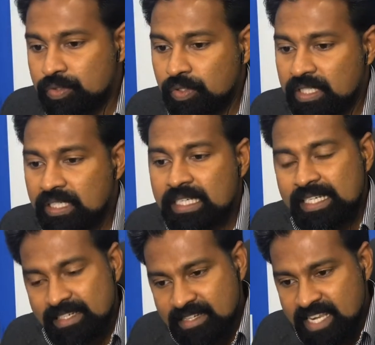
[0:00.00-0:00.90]
So the
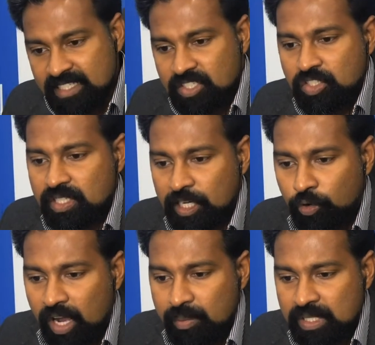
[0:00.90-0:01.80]
next
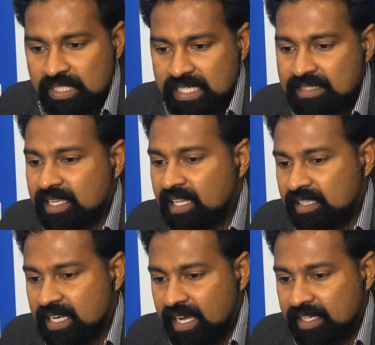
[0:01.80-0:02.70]
requirement is
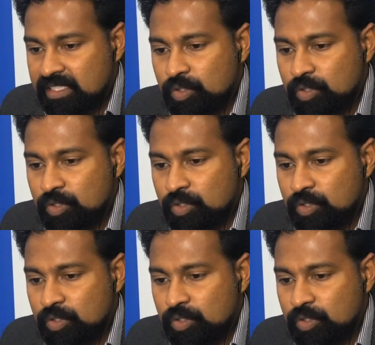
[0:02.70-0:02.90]
healthy diet.